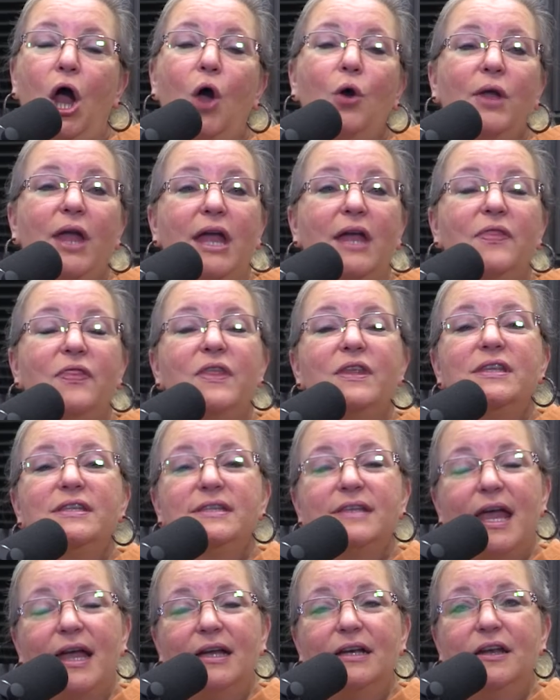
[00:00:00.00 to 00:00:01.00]
Okay, the
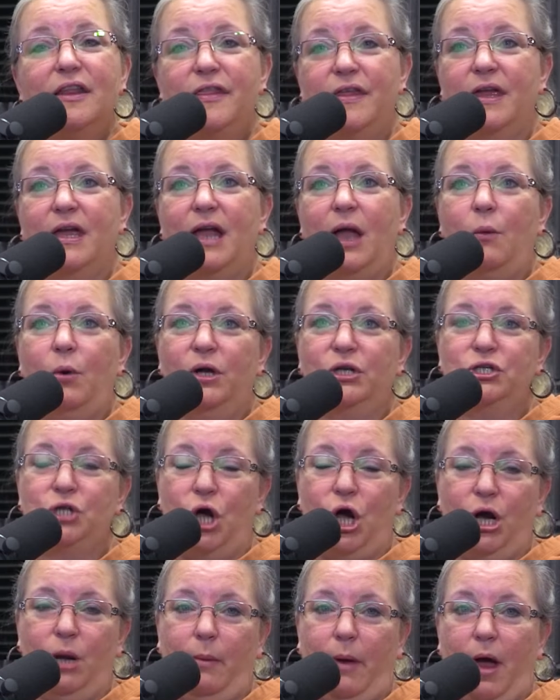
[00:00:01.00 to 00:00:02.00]
second thing I want to
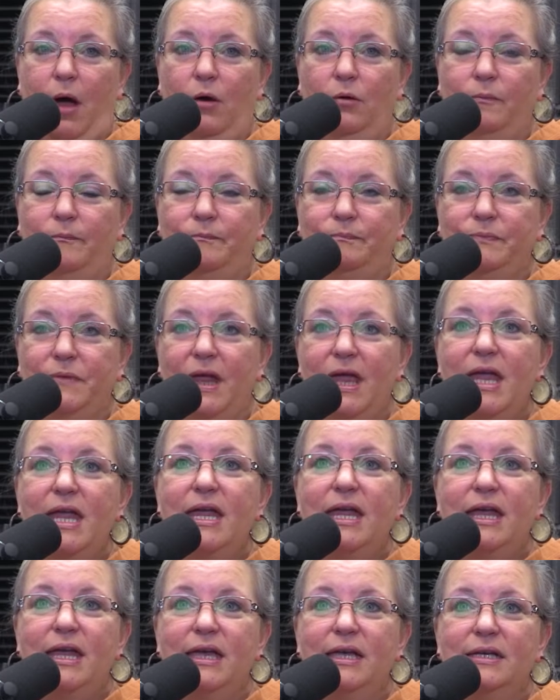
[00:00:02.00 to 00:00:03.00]
talk about
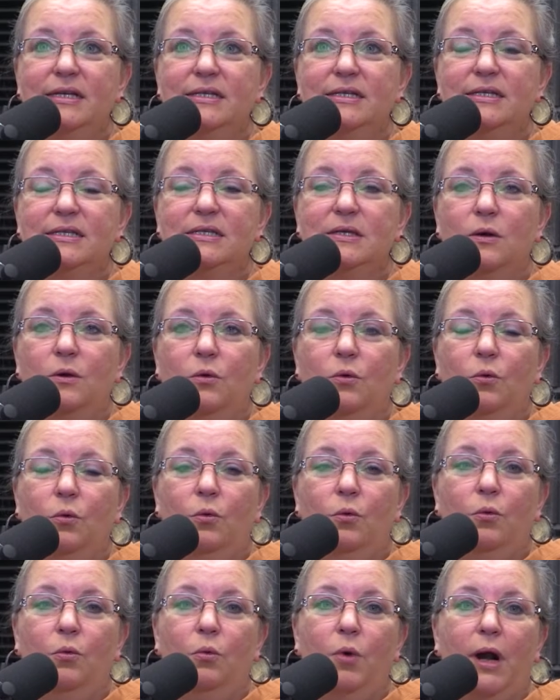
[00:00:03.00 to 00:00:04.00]
is
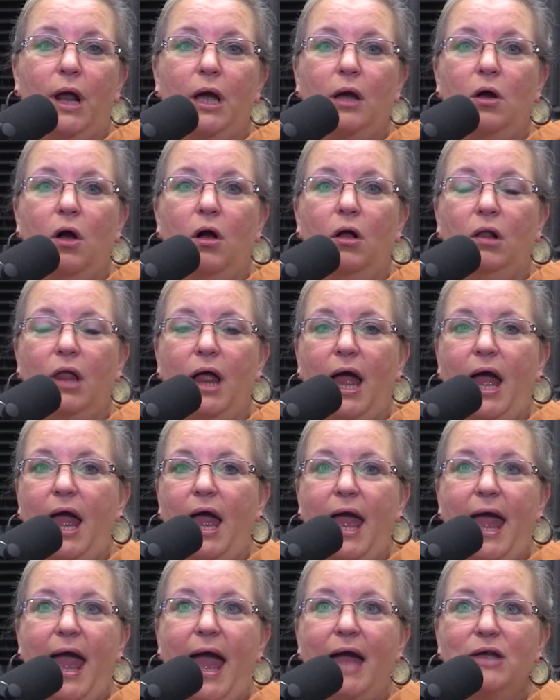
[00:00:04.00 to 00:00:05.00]
what I call
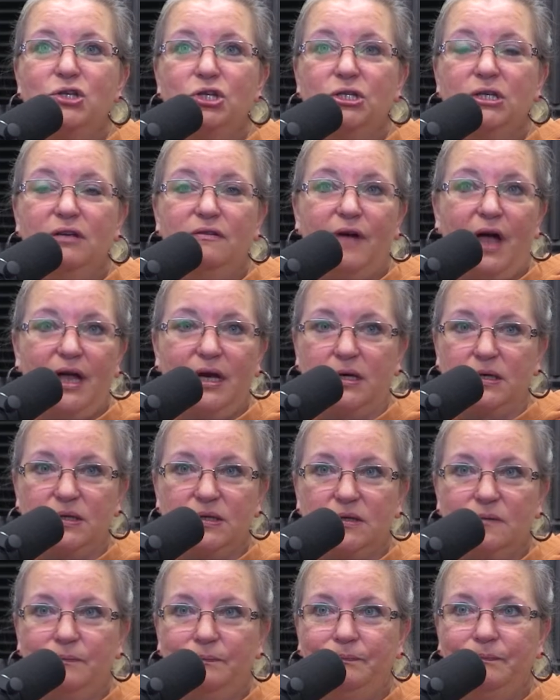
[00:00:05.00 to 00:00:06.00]

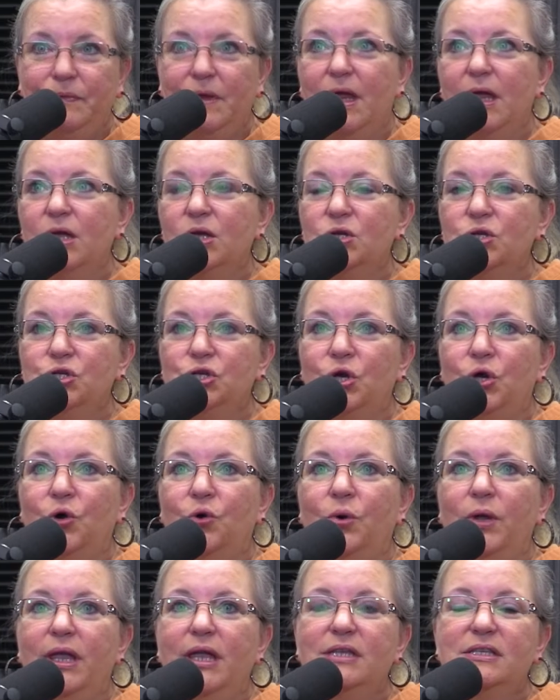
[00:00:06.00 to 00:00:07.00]
adjectivitis.
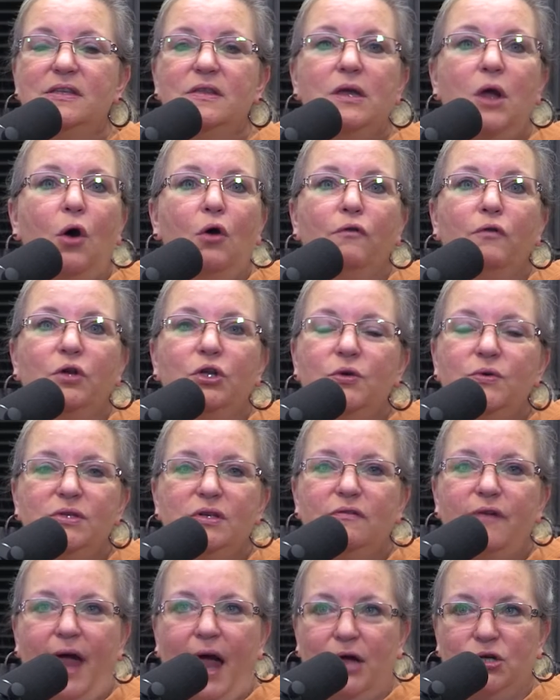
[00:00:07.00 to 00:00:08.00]
So it's the overuse
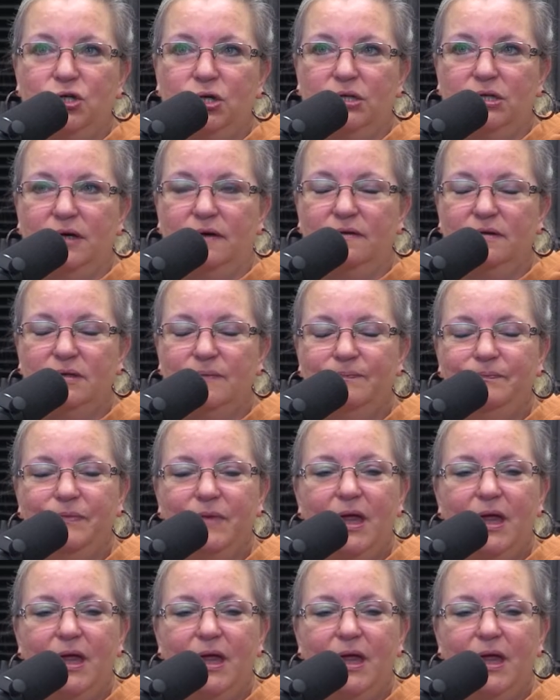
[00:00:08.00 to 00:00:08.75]
of adjectives.